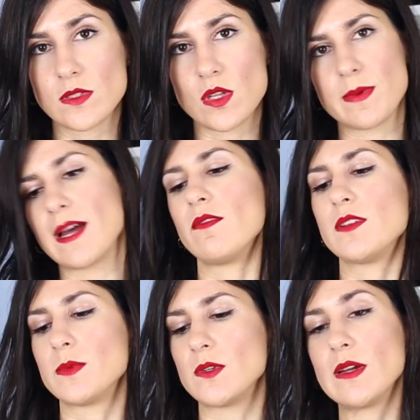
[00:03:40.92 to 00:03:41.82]
super
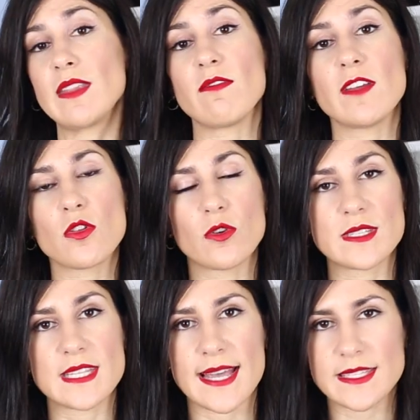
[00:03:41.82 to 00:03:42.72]
comfortable. They fit true
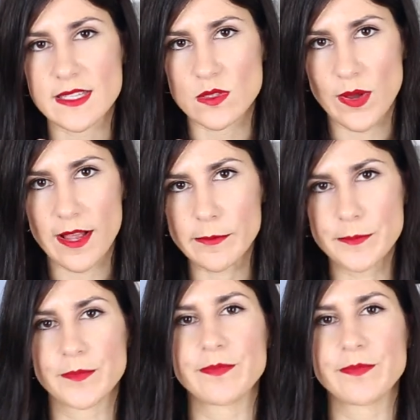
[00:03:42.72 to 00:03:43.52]
to size as well.